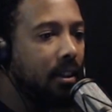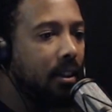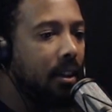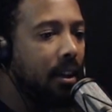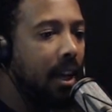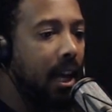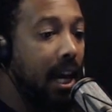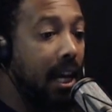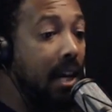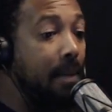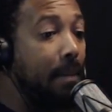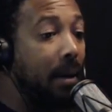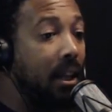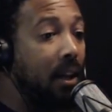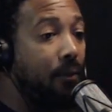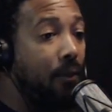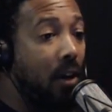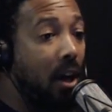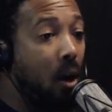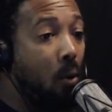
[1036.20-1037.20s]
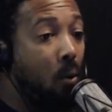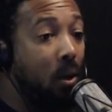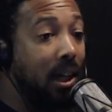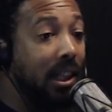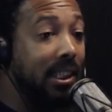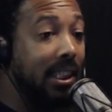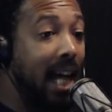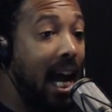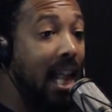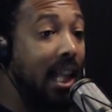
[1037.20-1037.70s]
any motherfucker want to
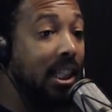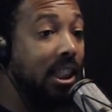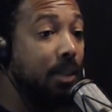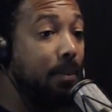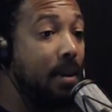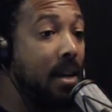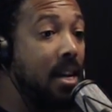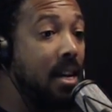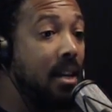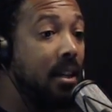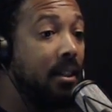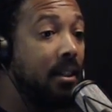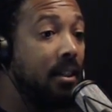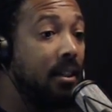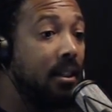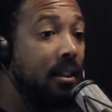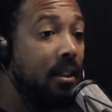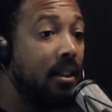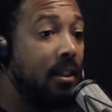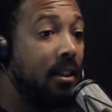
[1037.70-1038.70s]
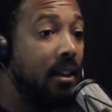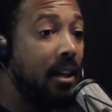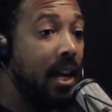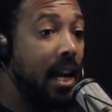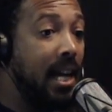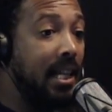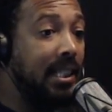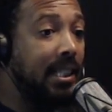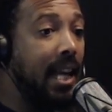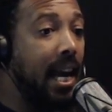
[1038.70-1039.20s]
challenge me
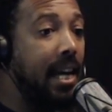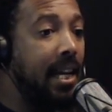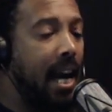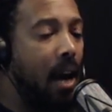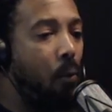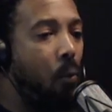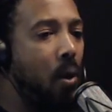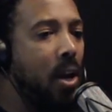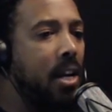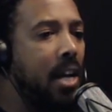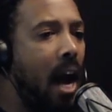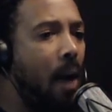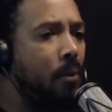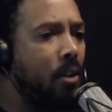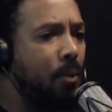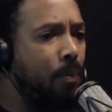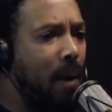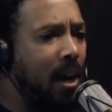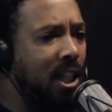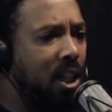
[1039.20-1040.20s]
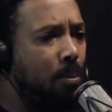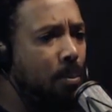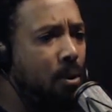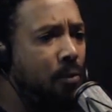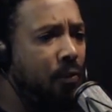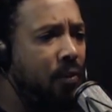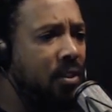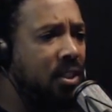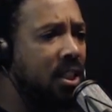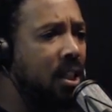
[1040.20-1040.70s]
and say that we're not responsible
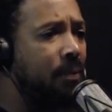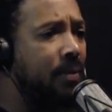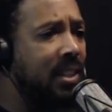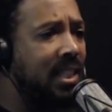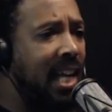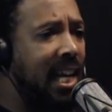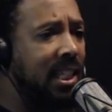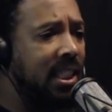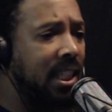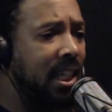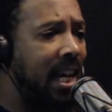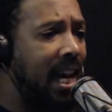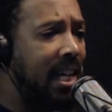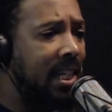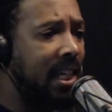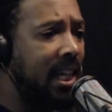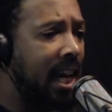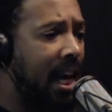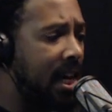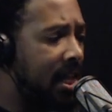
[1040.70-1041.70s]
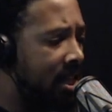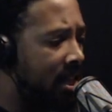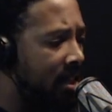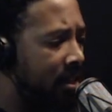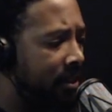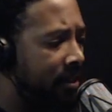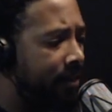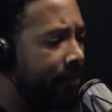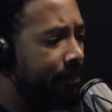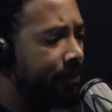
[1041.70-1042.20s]
for civilization and
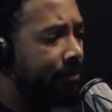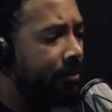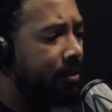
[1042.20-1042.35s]
education,